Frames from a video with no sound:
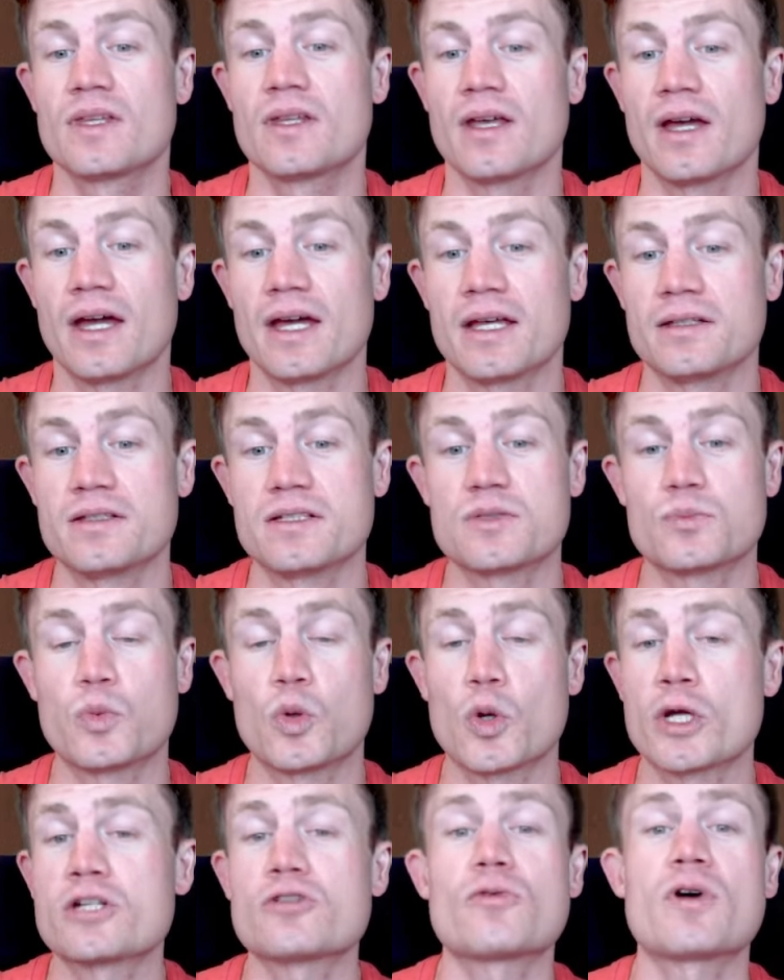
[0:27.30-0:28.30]
At this
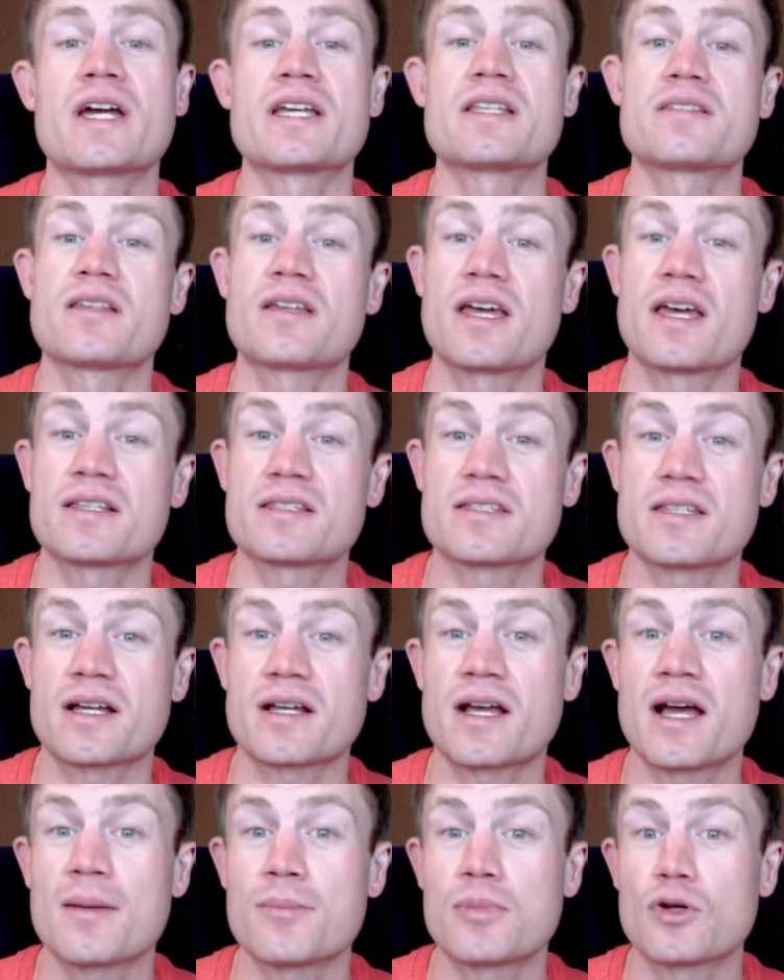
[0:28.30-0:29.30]
point white has a
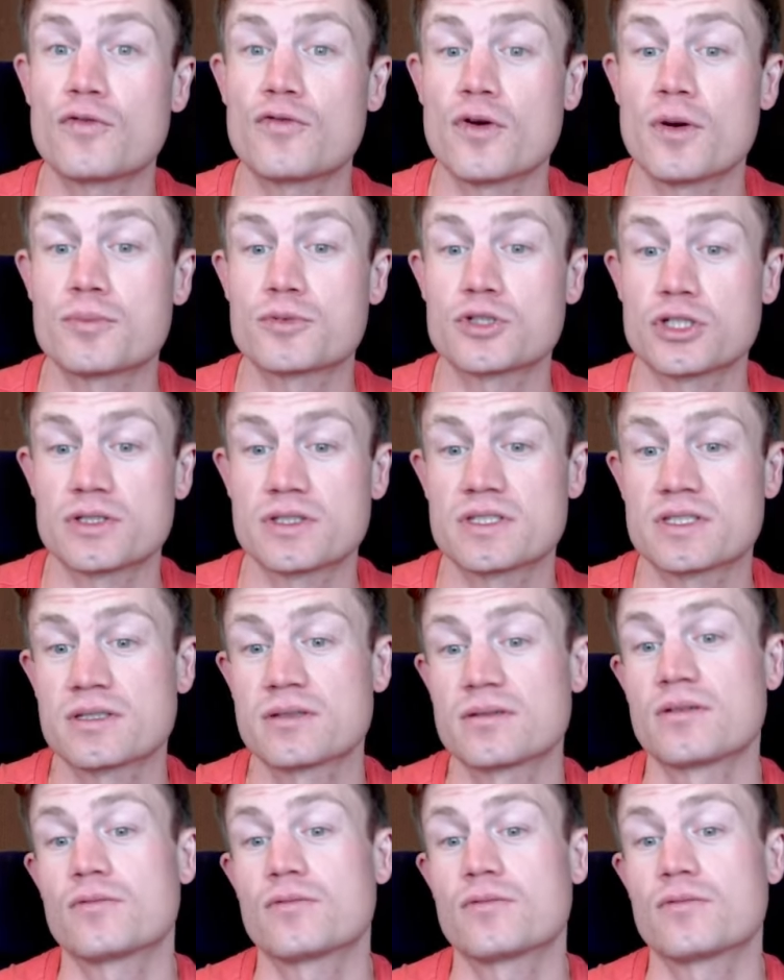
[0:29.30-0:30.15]
couple of options.